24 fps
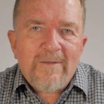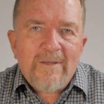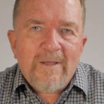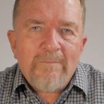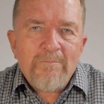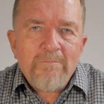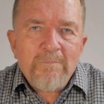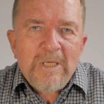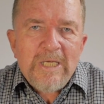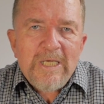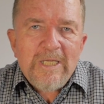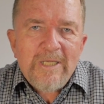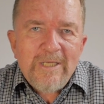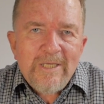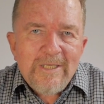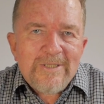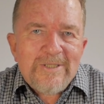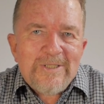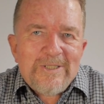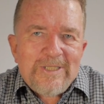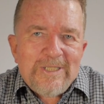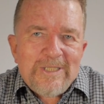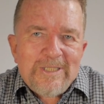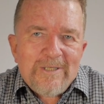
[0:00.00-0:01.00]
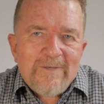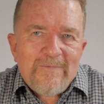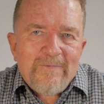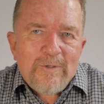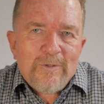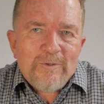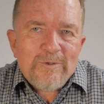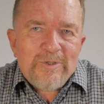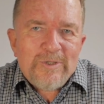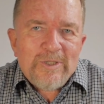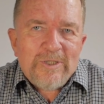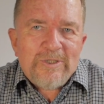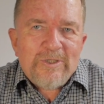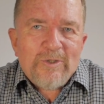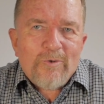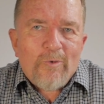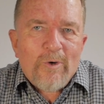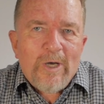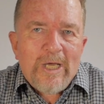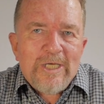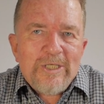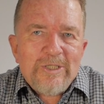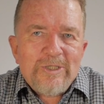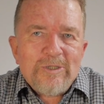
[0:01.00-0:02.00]
immediacy of your
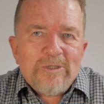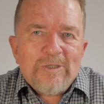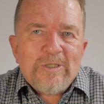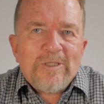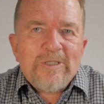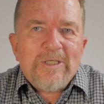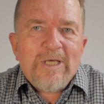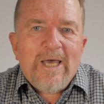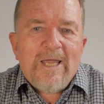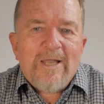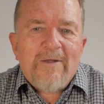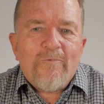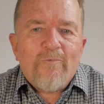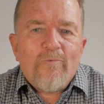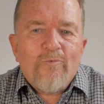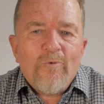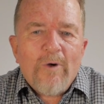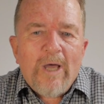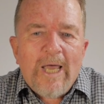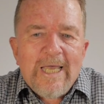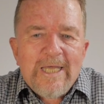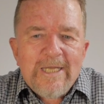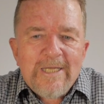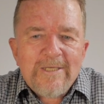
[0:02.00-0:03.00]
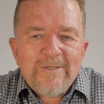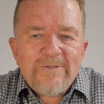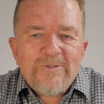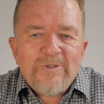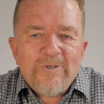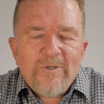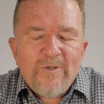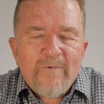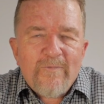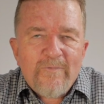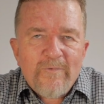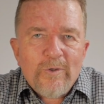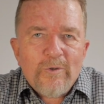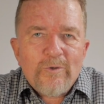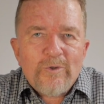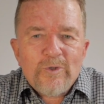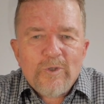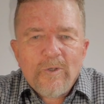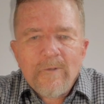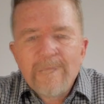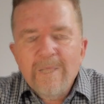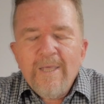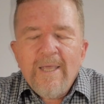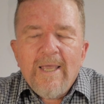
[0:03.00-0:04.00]
situation and kind of write it to the
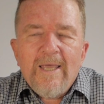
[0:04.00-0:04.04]
future.